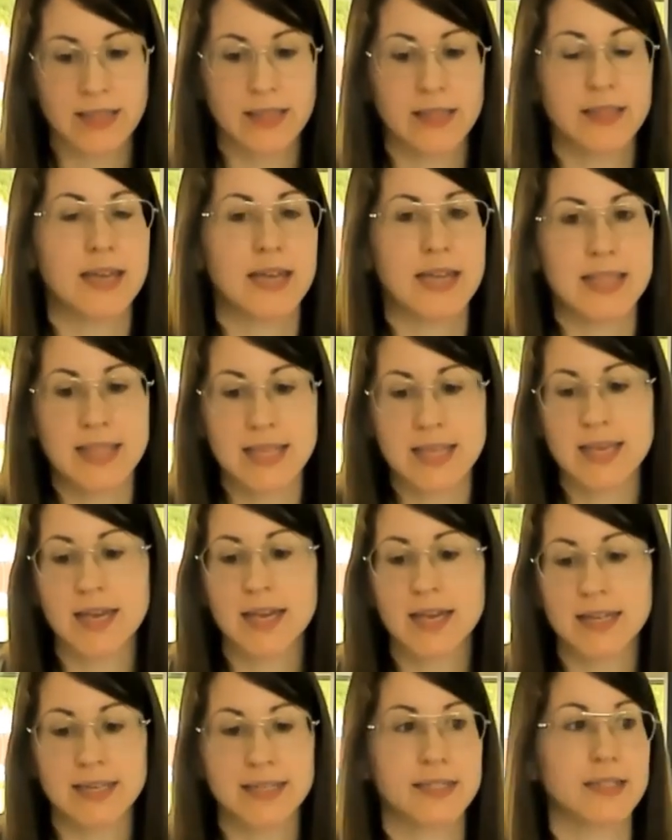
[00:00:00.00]
the idea
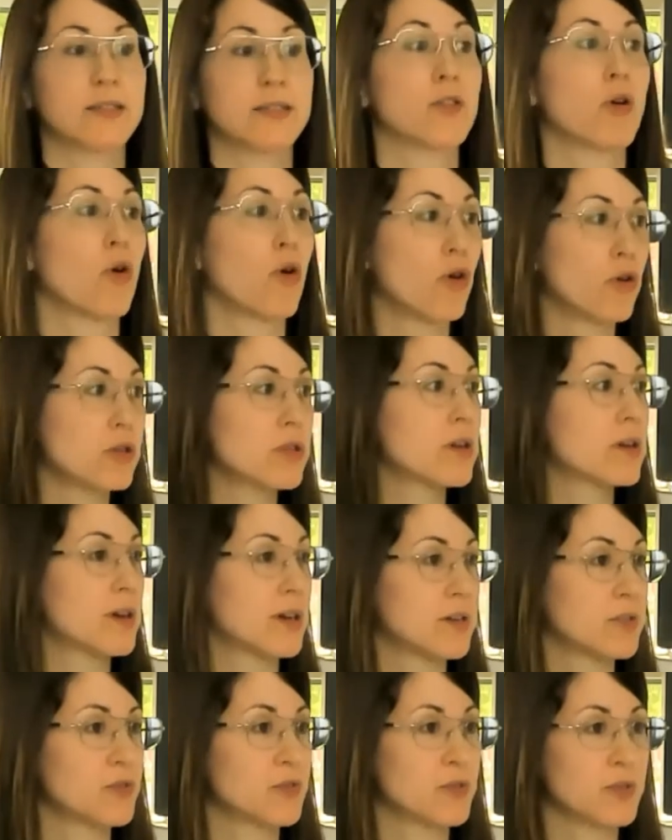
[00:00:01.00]
is that all the
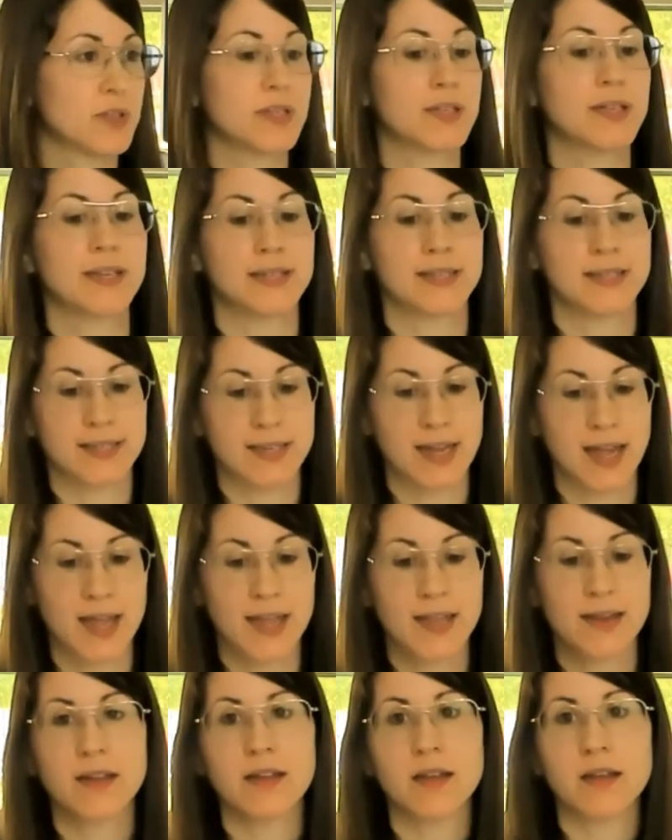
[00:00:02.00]
countries
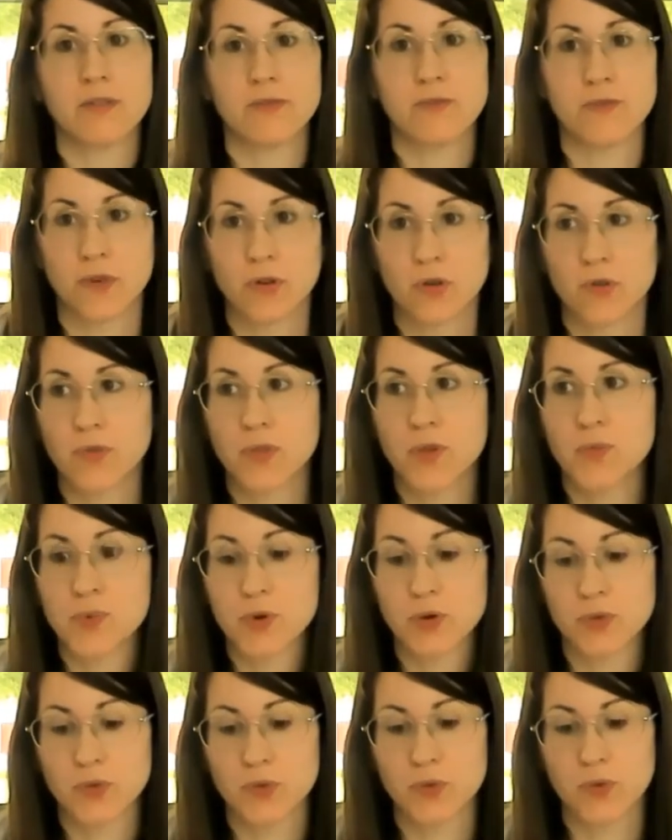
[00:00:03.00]
sign and follow the
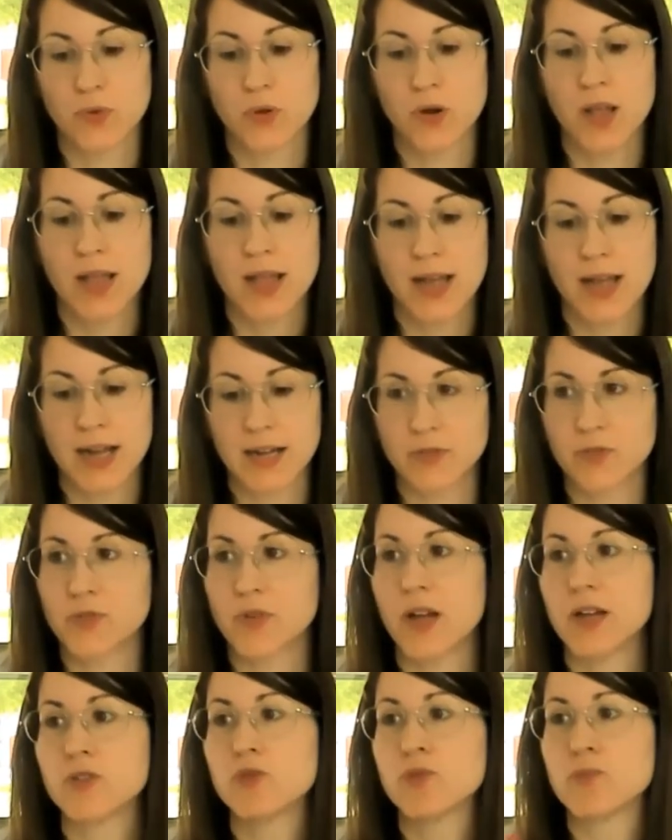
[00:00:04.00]
protocol and
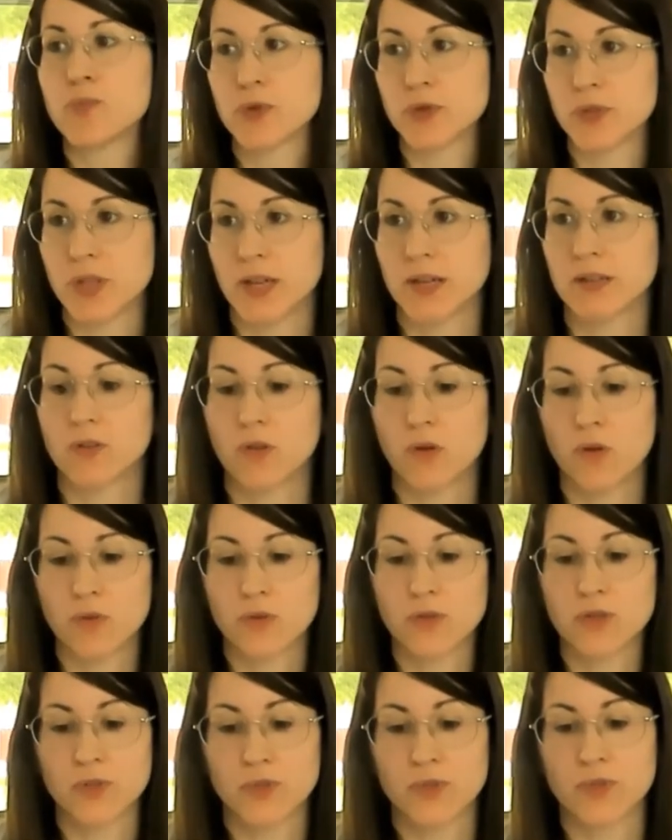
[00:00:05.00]
try to protect
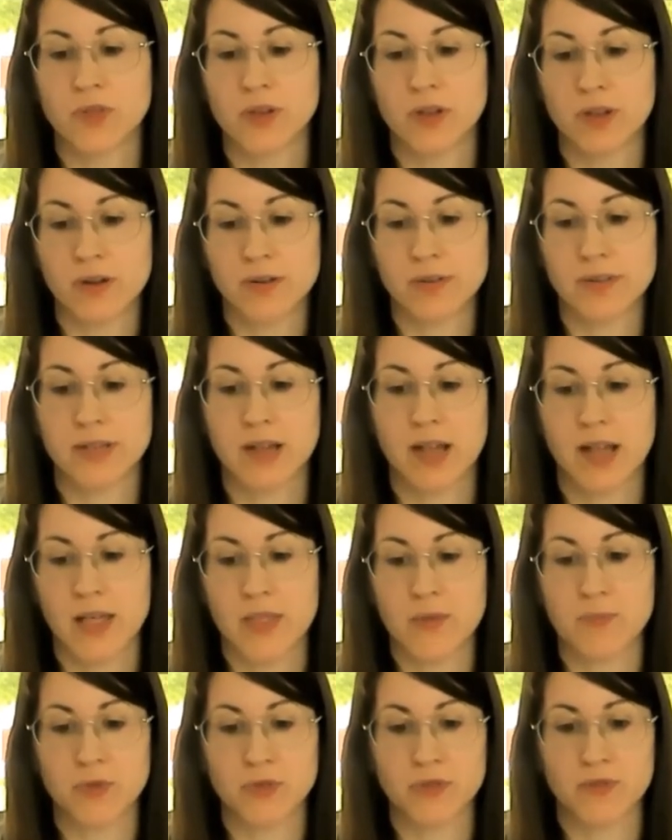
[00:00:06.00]
also their
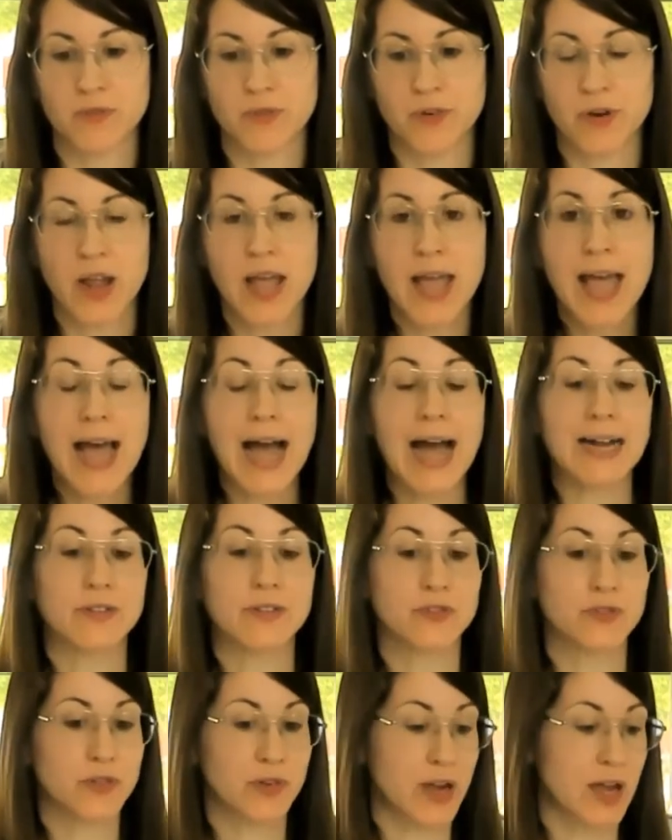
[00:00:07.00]
atmosphere.
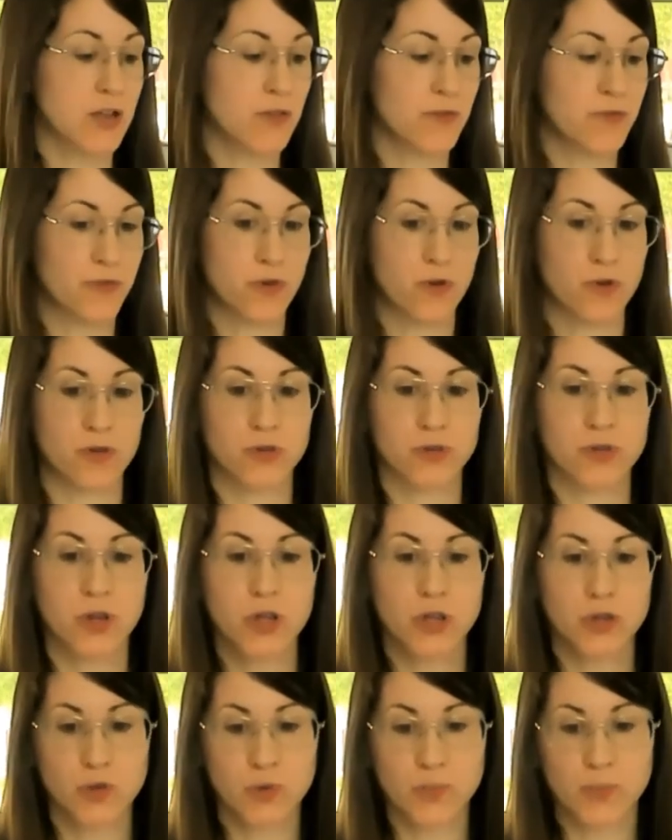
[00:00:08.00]
And try, of course,
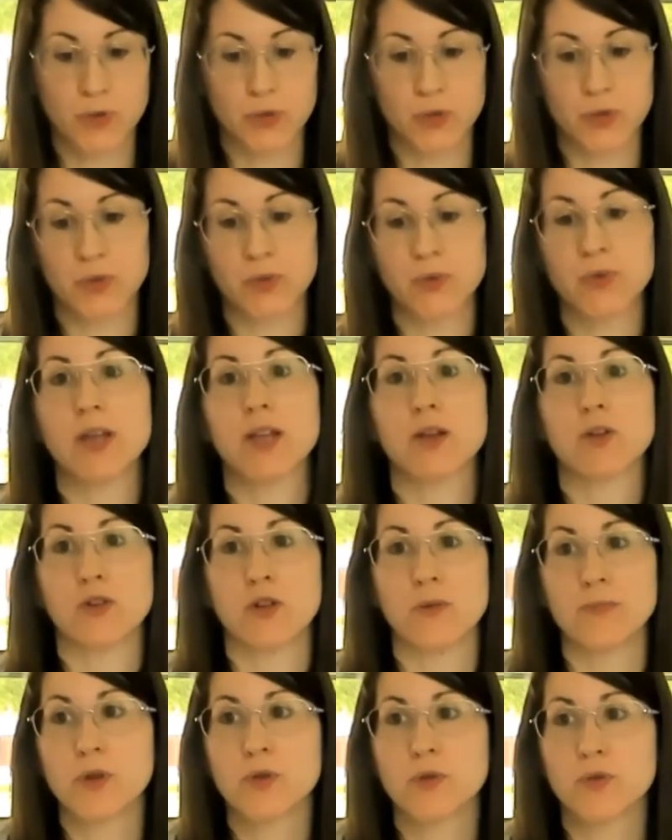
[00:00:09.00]
to pursue
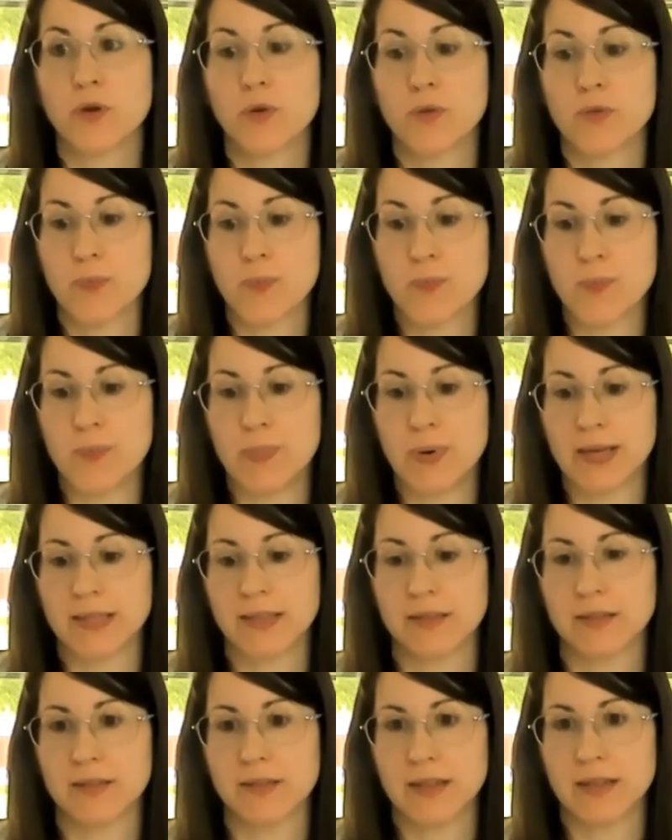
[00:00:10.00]
economic growth,
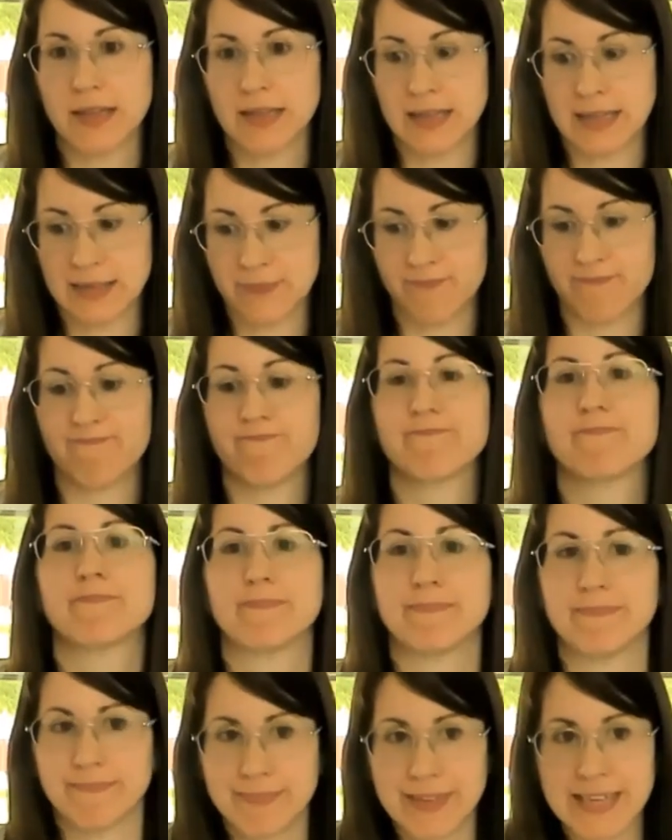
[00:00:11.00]
but
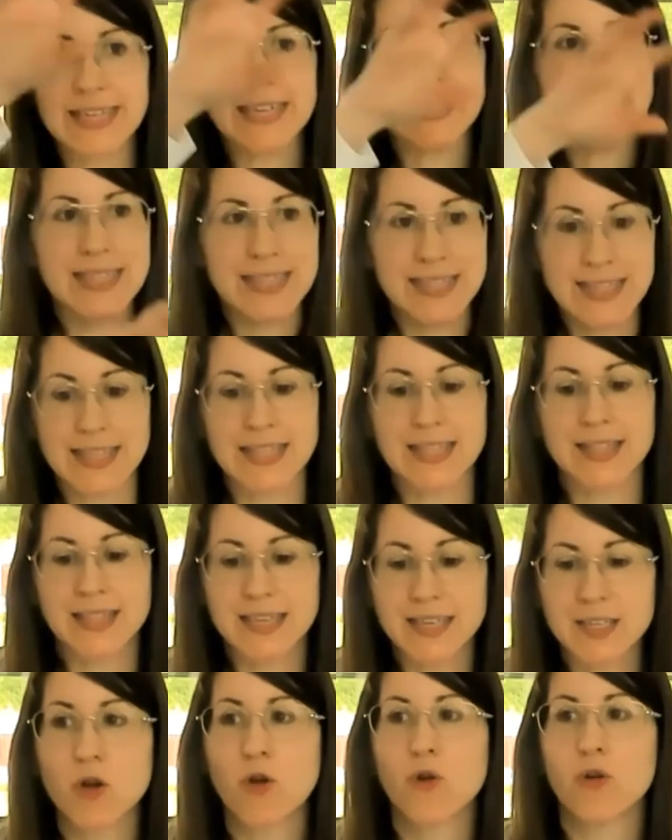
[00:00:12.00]
in
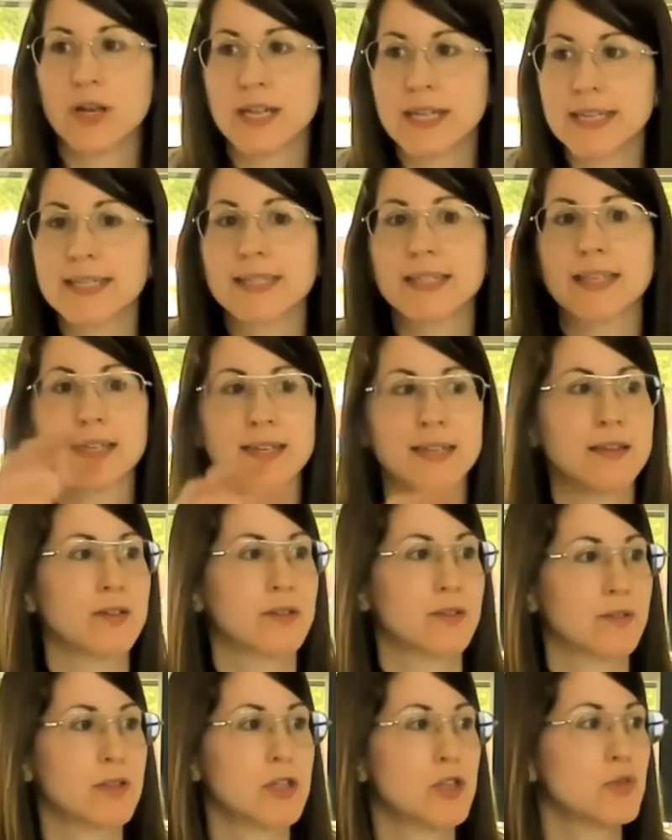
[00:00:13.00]
this holistic,
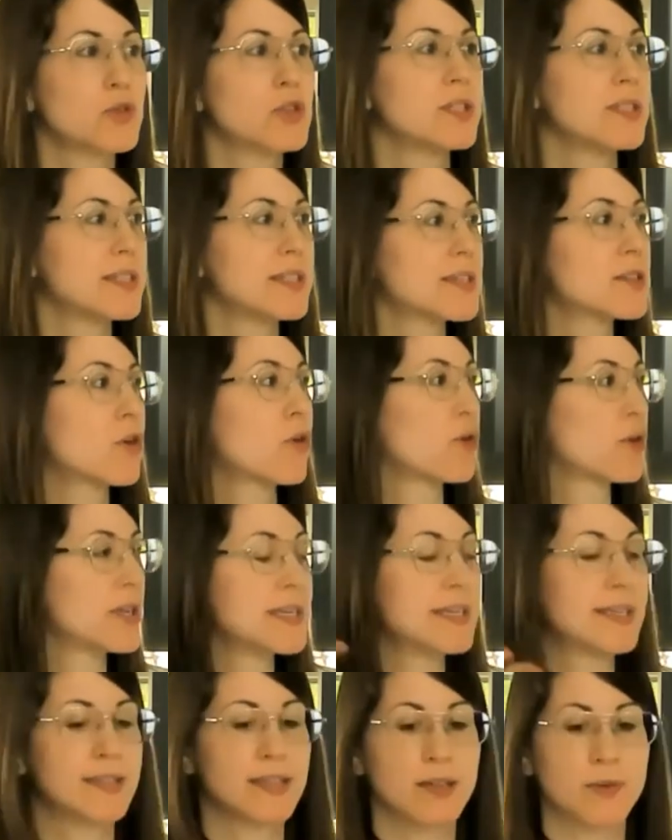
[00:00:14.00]
using this
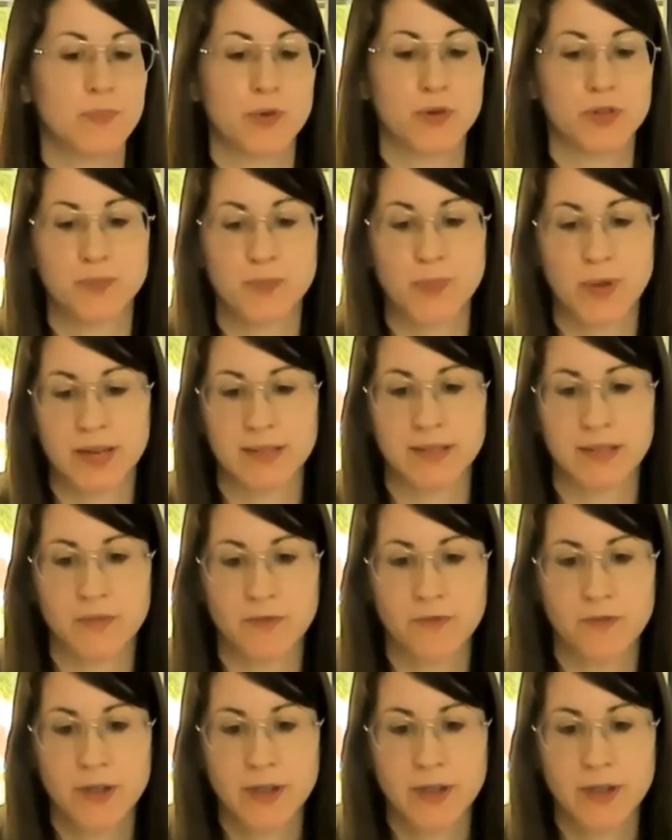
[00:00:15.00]
holistic perspective.